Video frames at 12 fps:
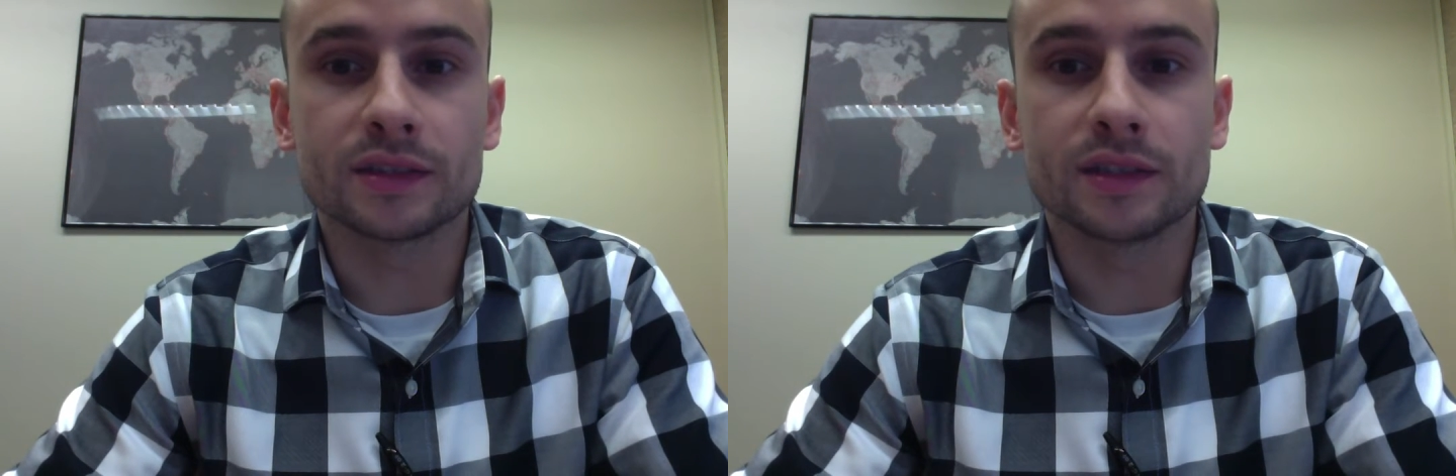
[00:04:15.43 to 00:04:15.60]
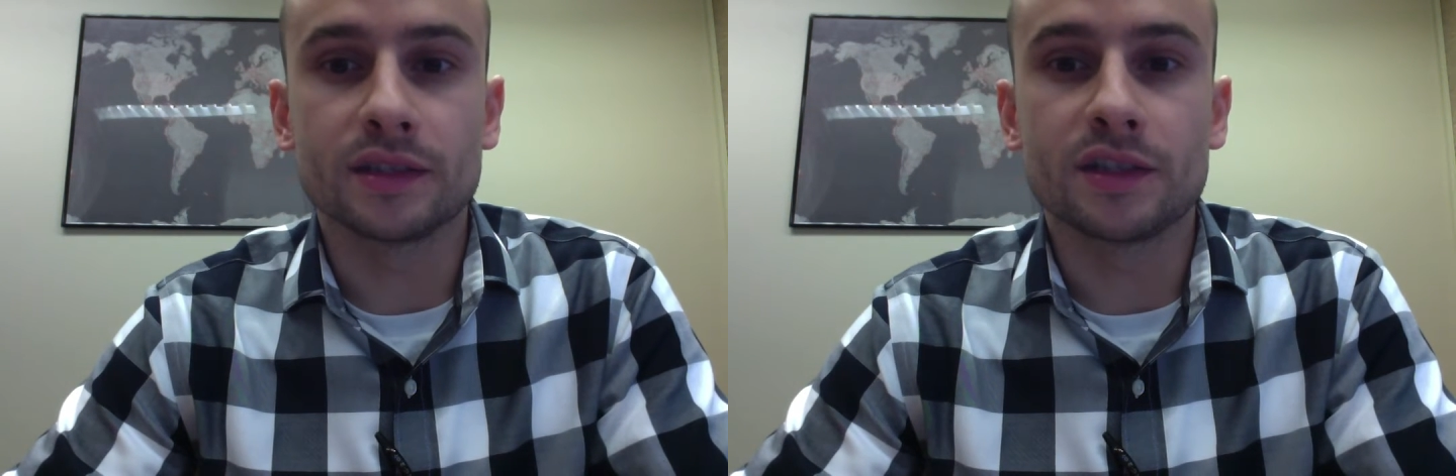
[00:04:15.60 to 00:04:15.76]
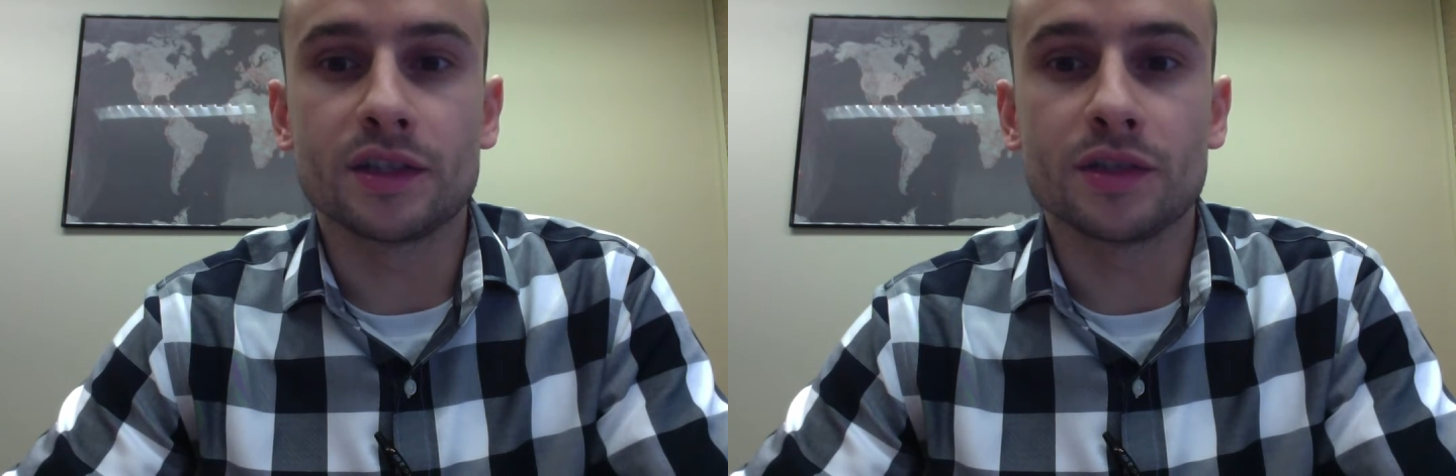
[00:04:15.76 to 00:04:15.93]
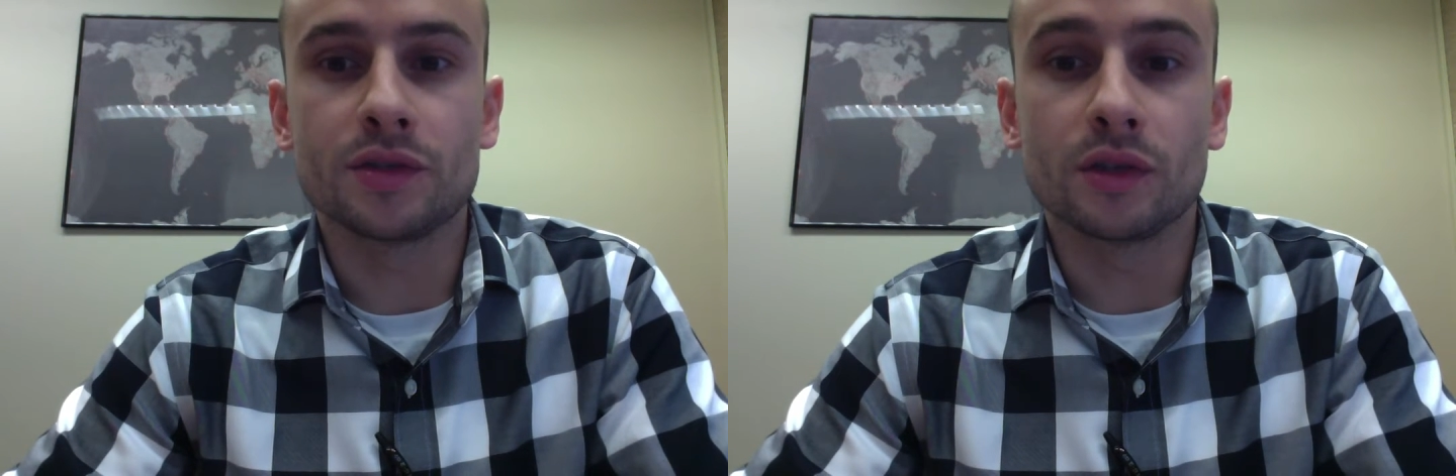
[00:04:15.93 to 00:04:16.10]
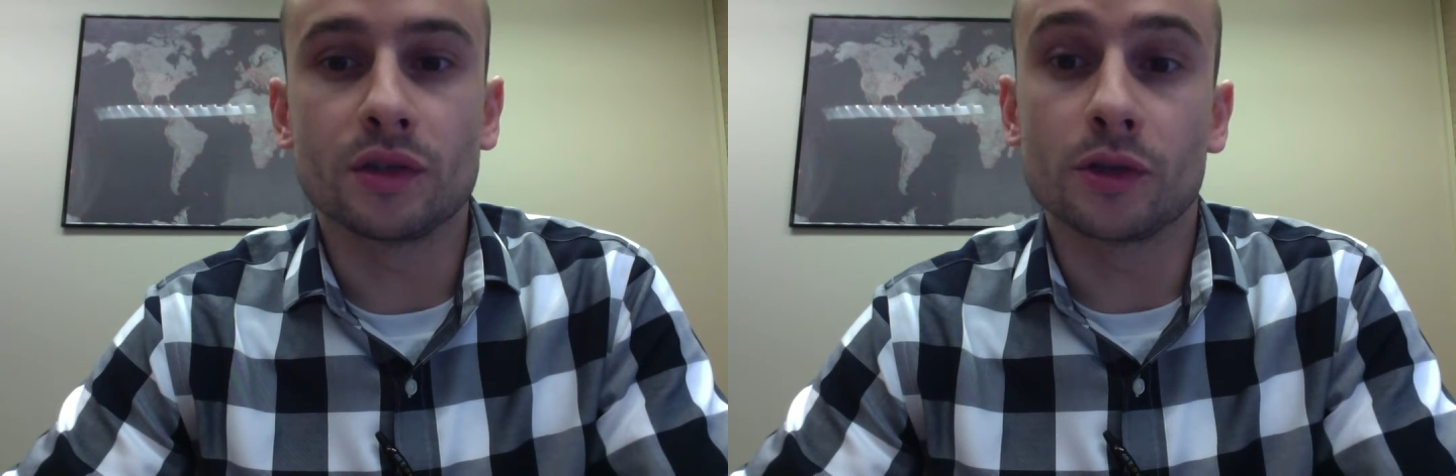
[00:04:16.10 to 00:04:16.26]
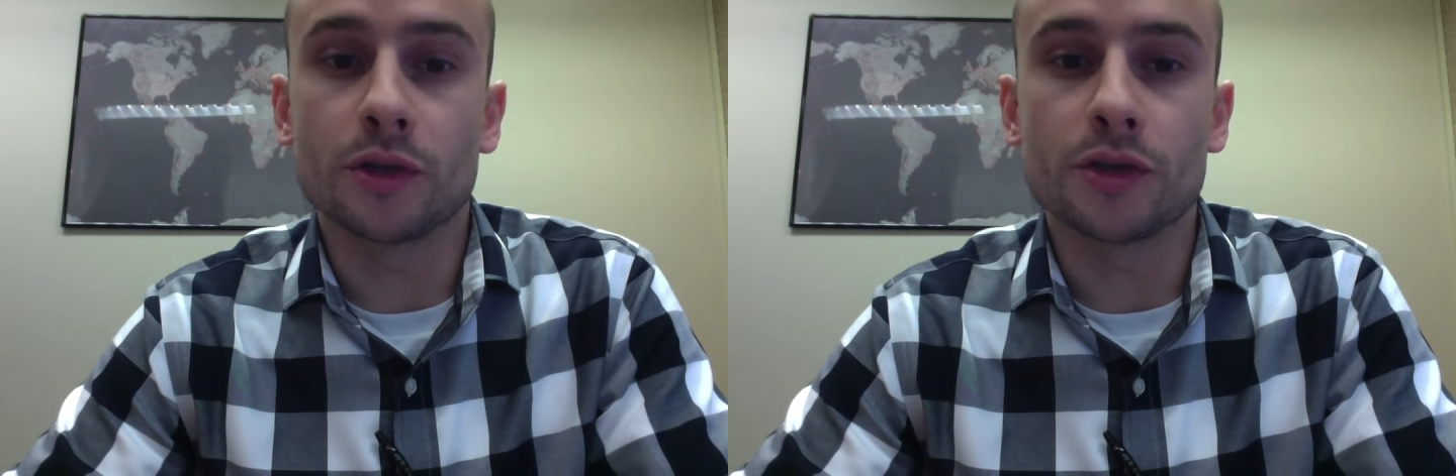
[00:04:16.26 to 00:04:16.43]
to continue to
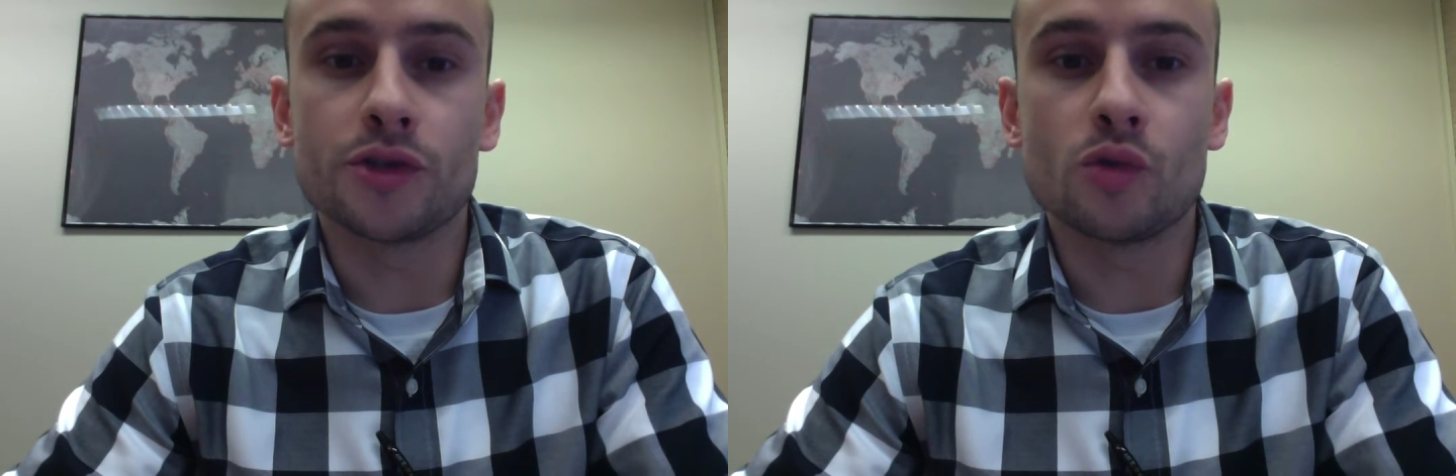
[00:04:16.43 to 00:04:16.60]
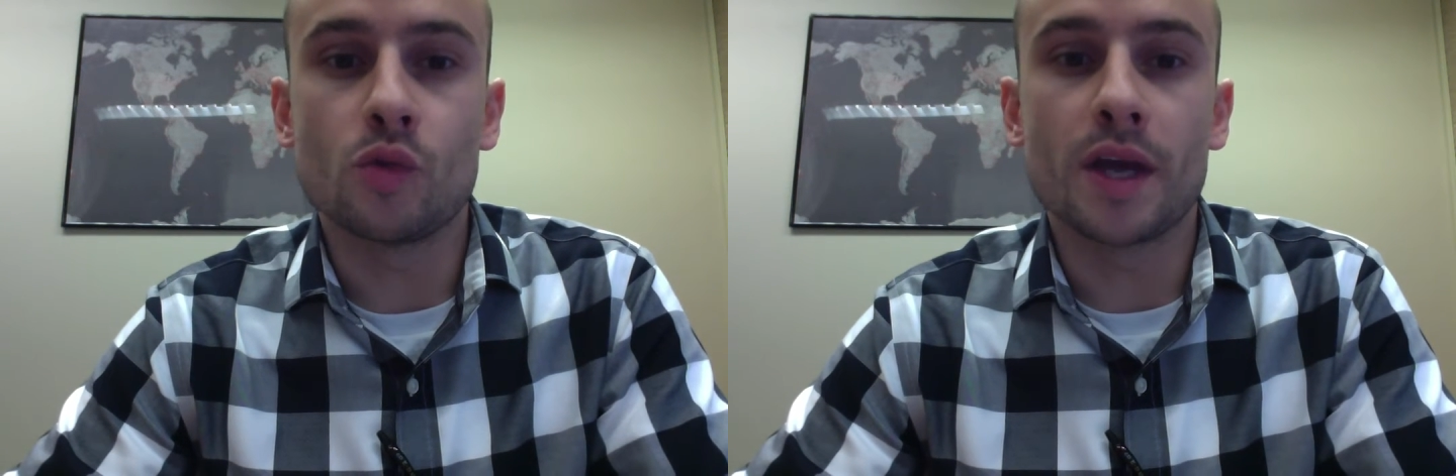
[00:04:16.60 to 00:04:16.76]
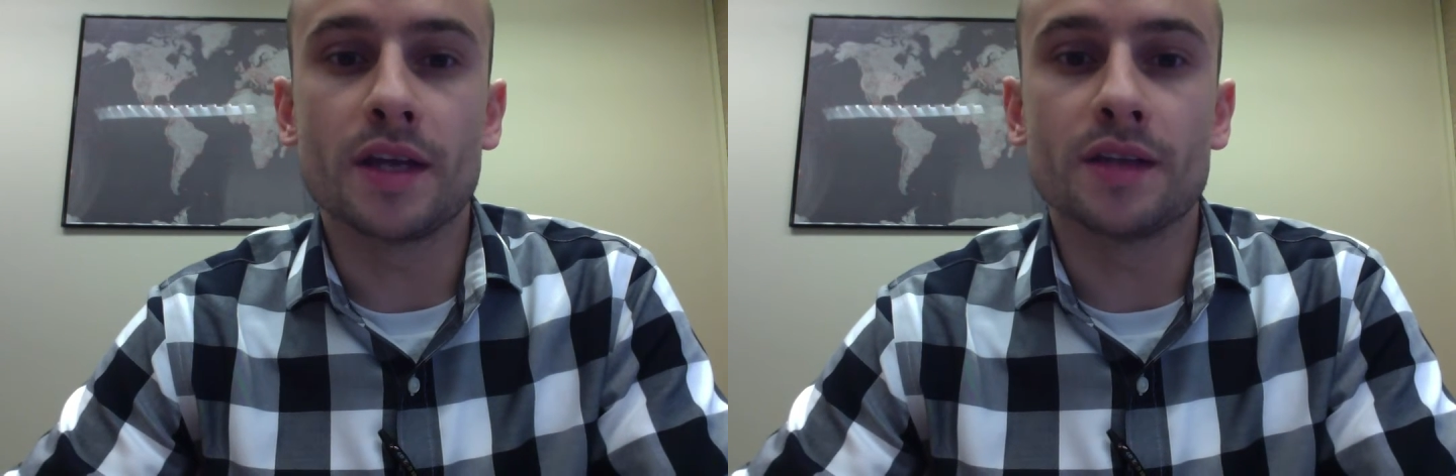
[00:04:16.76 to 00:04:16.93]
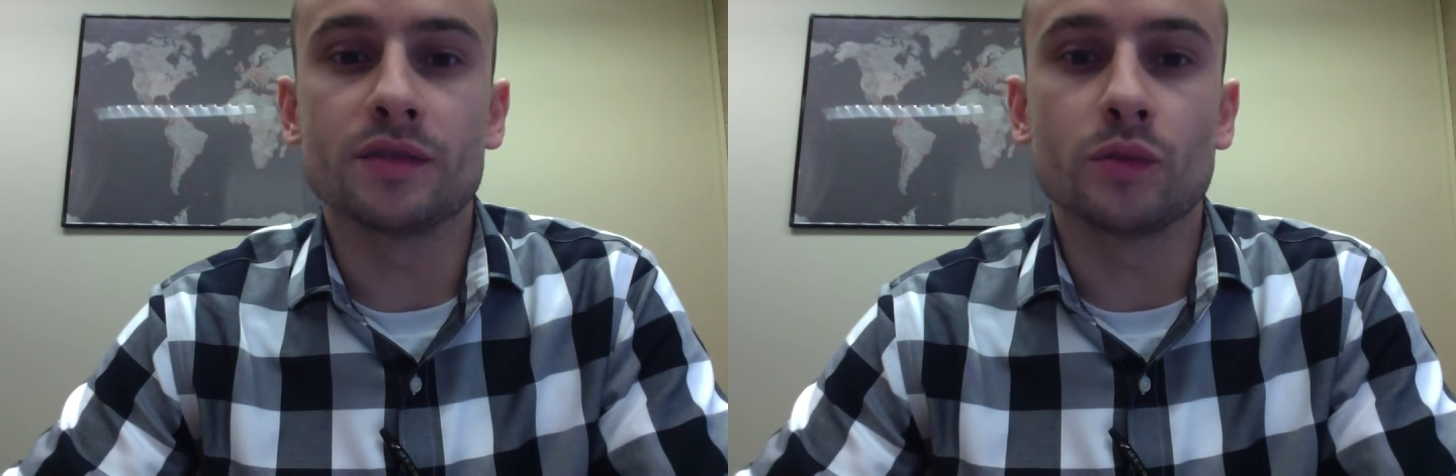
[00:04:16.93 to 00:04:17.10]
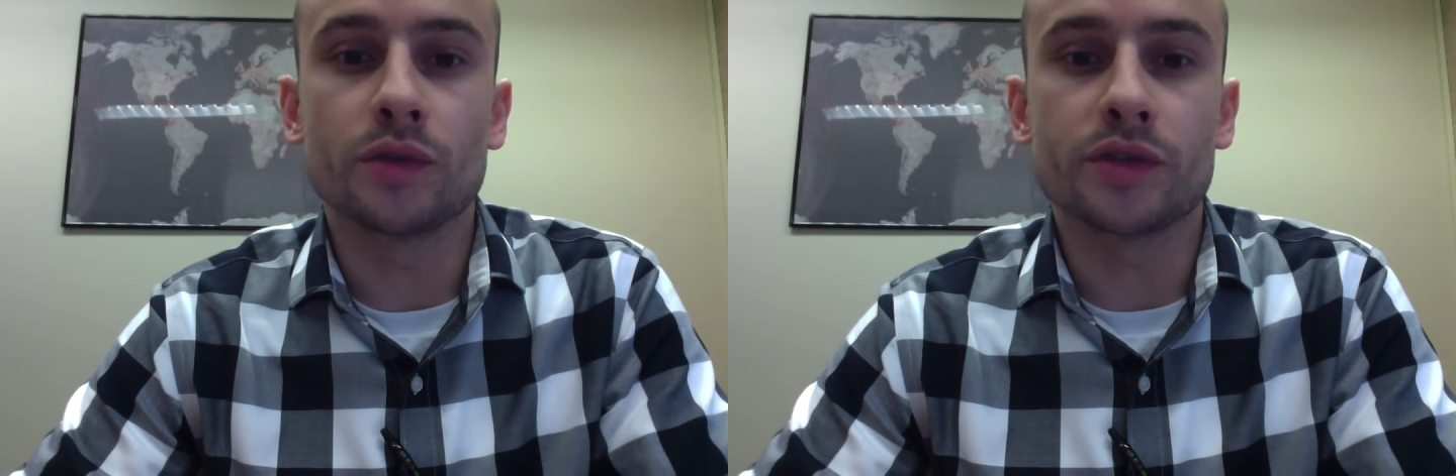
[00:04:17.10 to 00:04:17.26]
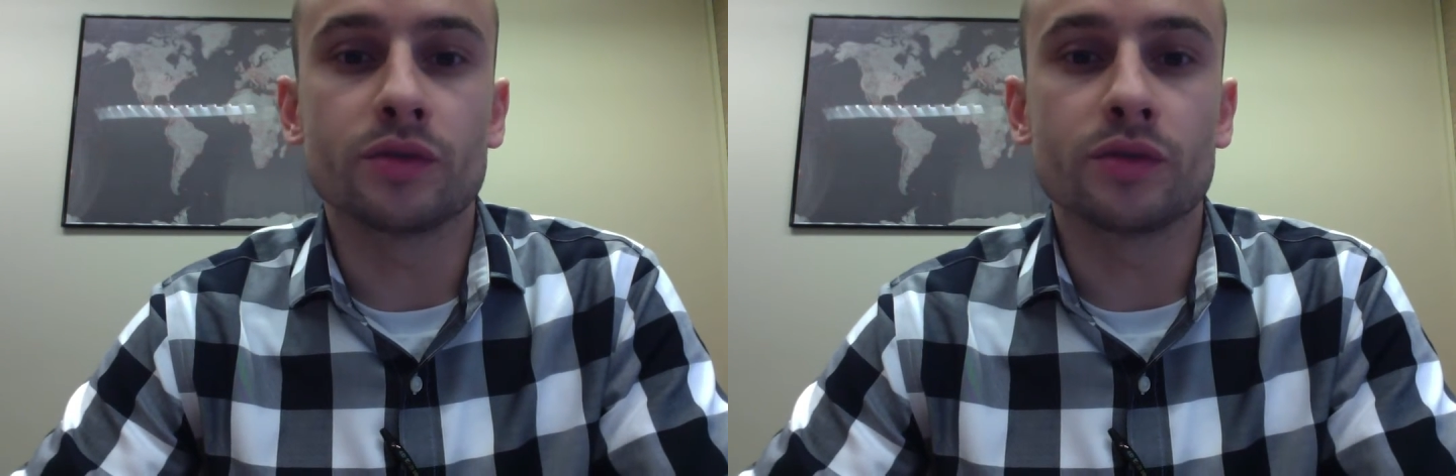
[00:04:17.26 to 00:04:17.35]
learn new ways in which